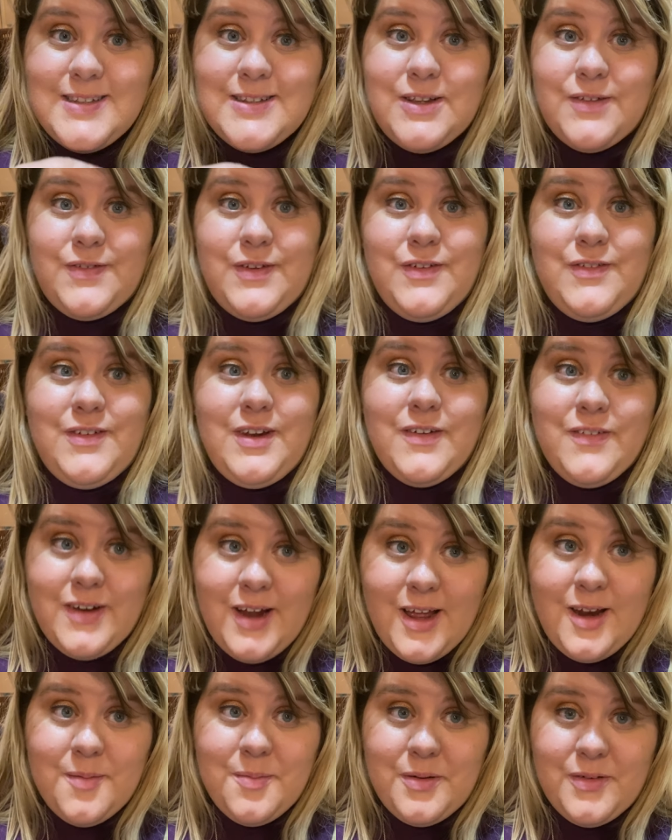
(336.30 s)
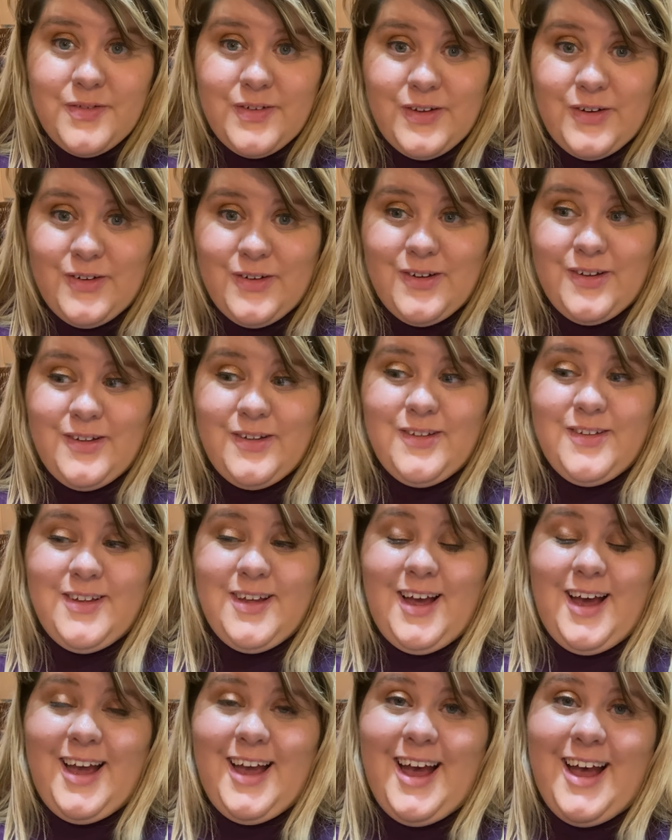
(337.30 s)
So if you've never had a profiterole,
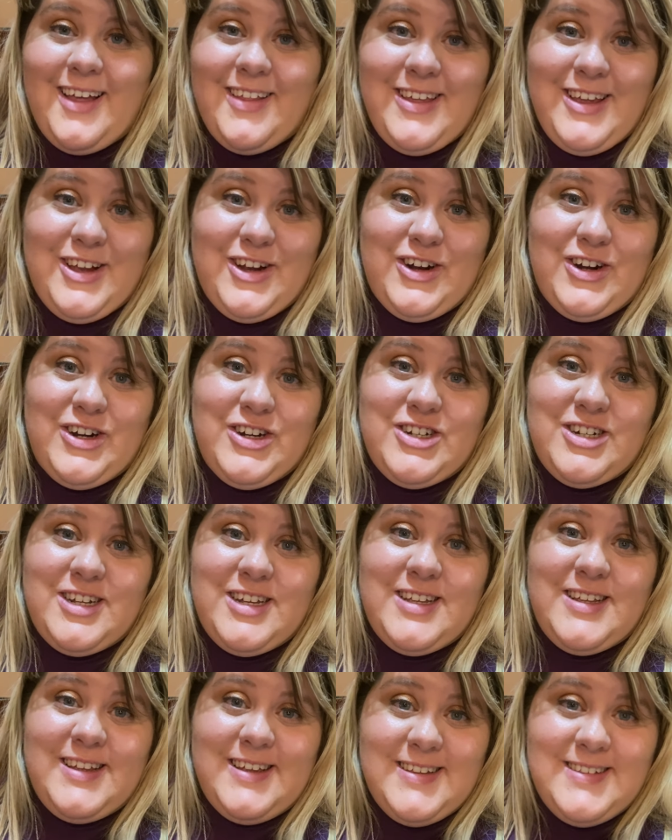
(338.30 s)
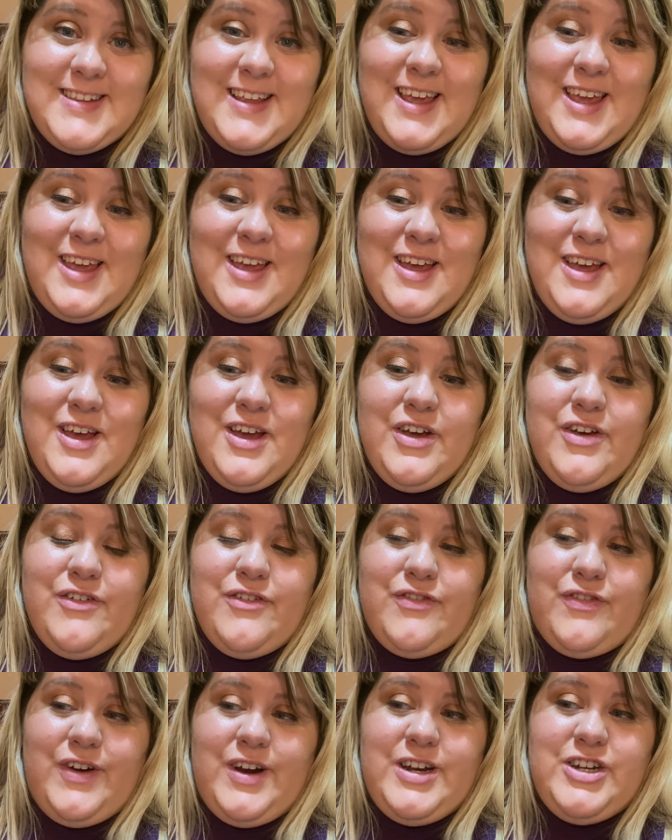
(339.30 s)
I highly encourage it. It is a
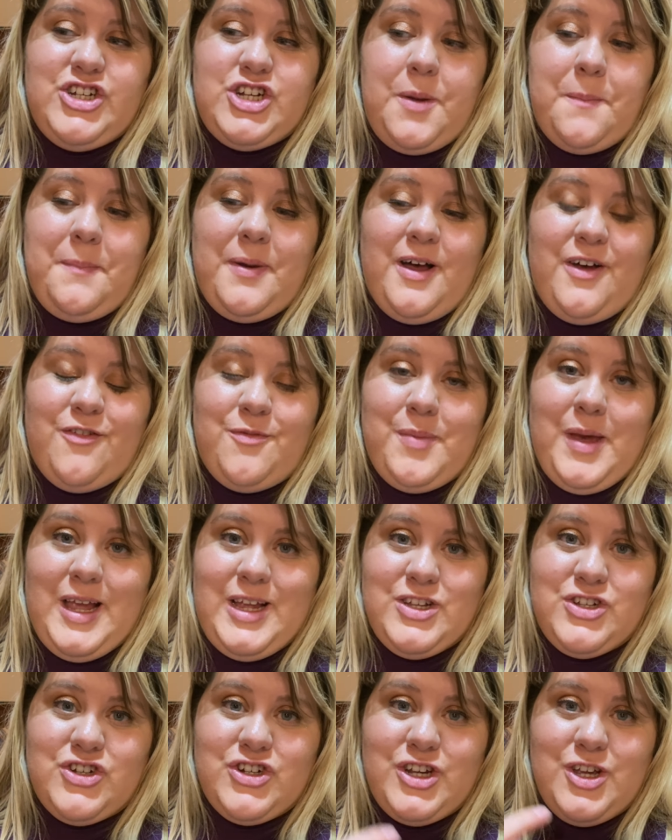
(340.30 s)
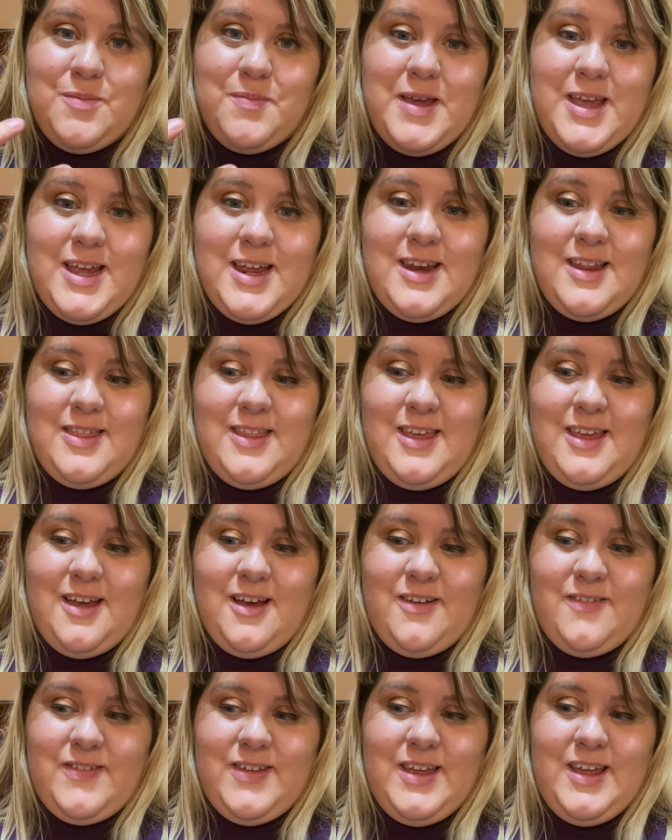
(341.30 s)
French puff pastry. You bake it in the
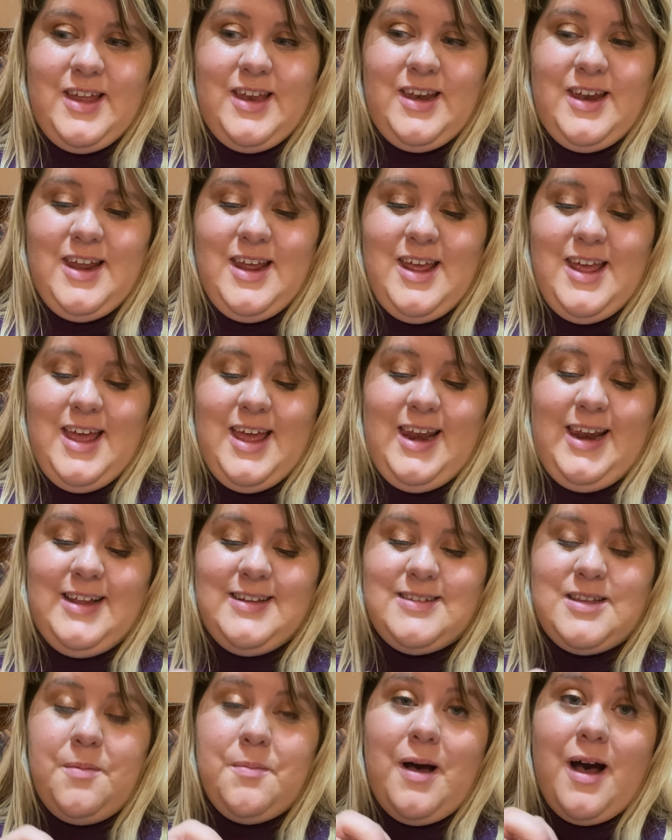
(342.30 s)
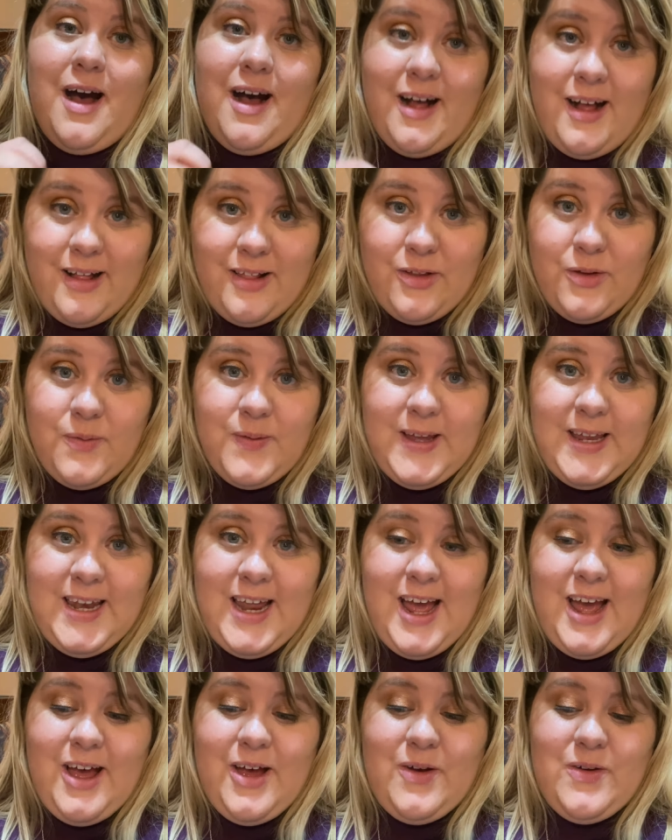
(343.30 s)
oven. It ends up hollowing
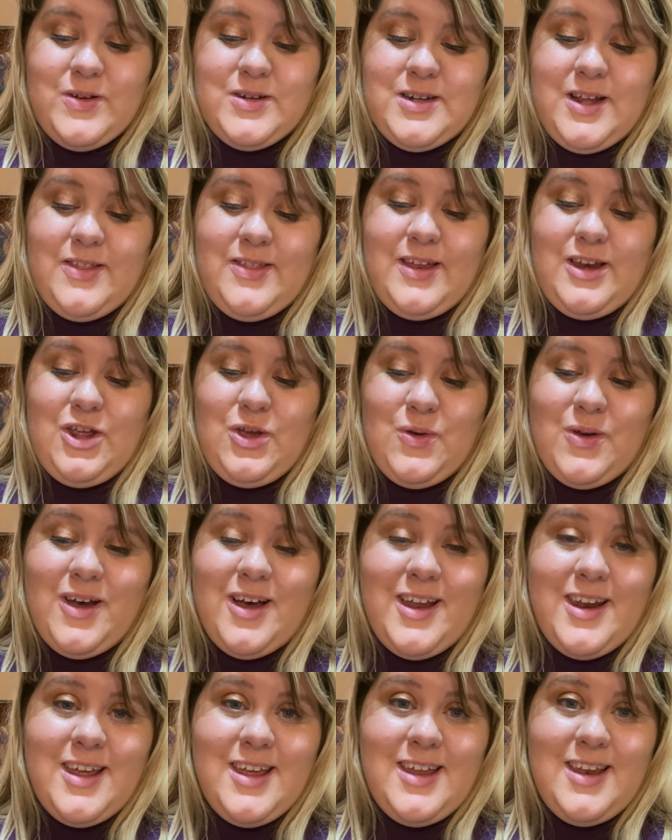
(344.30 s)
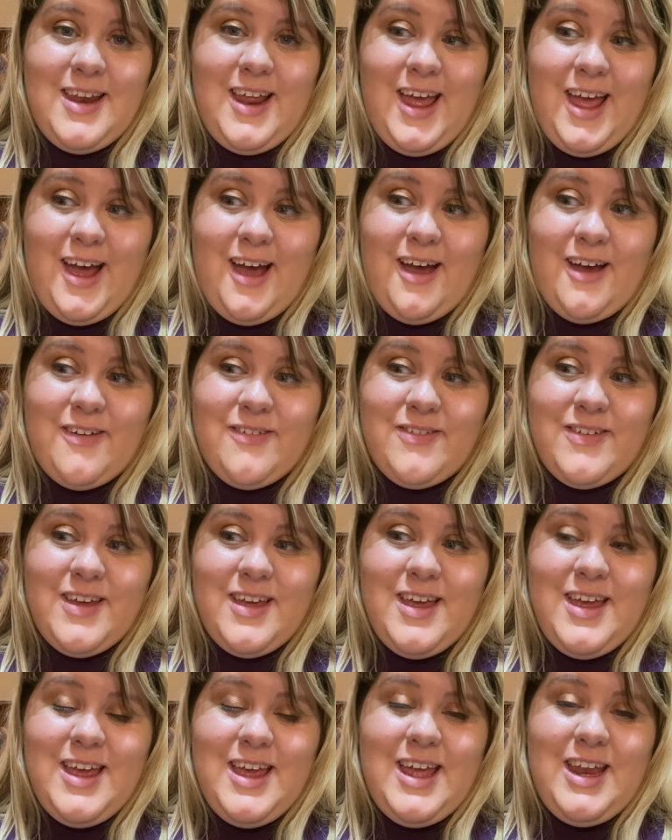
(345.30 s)
out, and then you cut it in half,
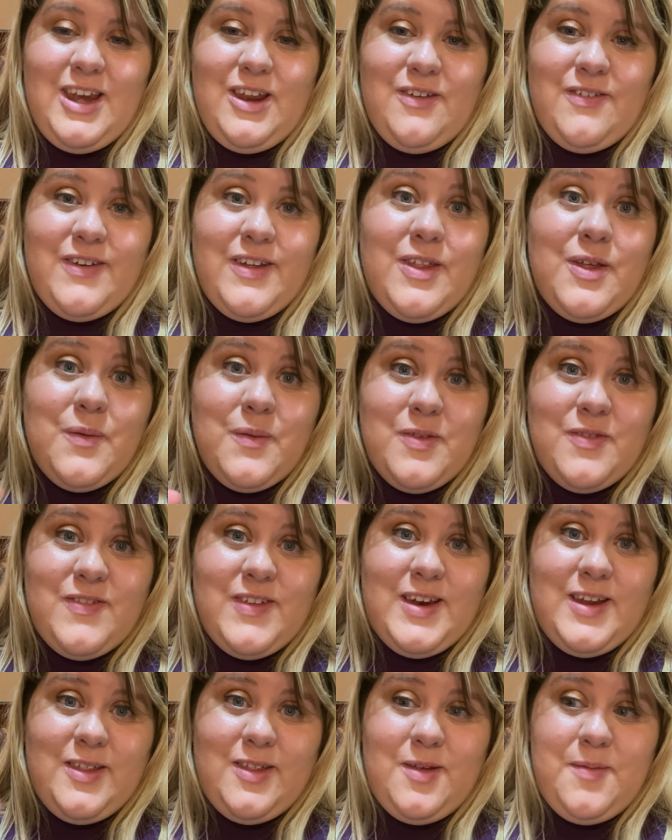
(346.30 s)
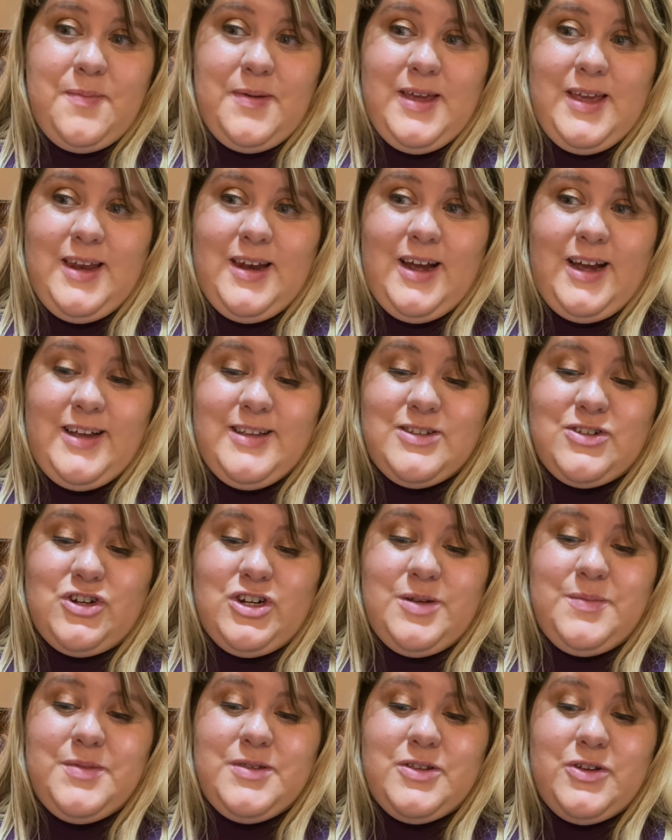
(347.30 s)
and you fill it with vanilla bean ice
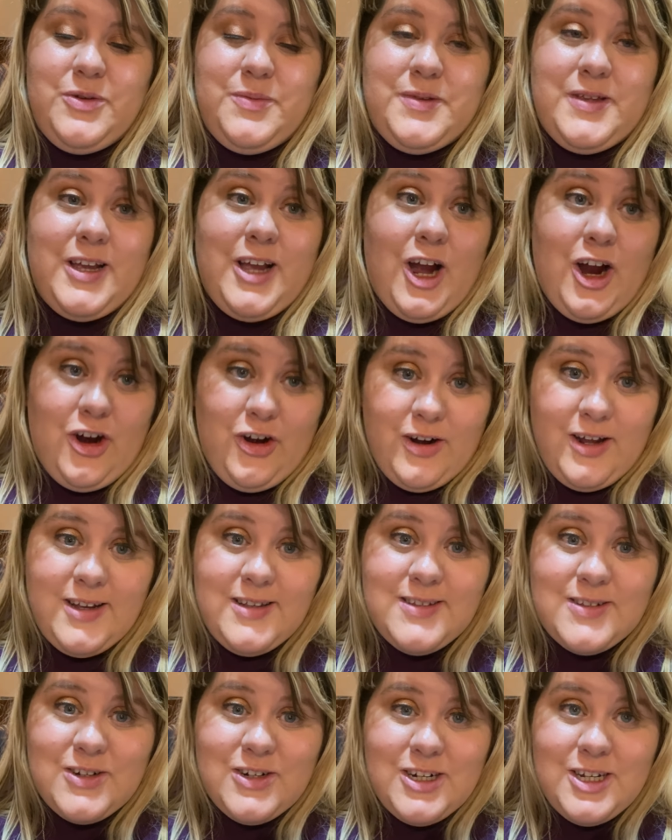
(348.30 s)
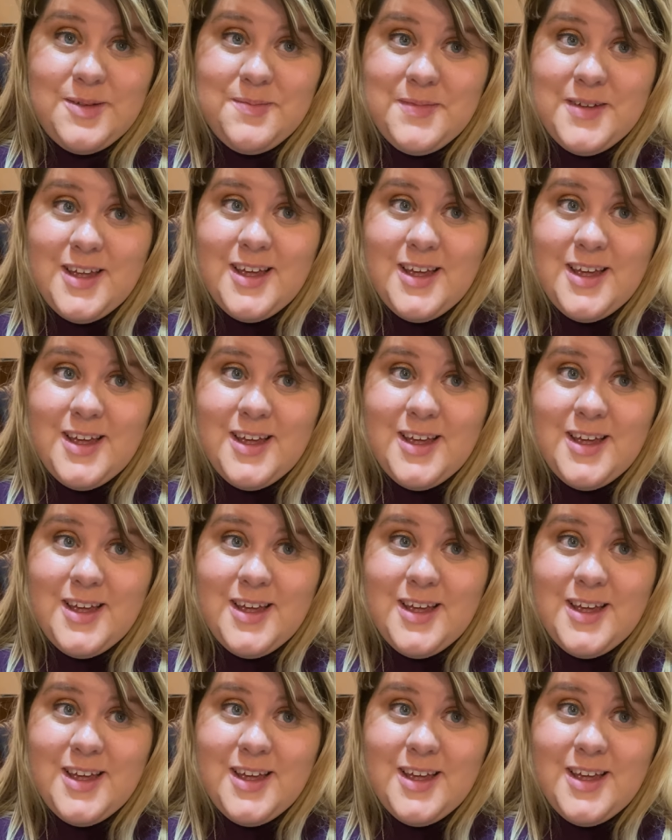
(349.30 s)
cream scoops, like hard ice cream,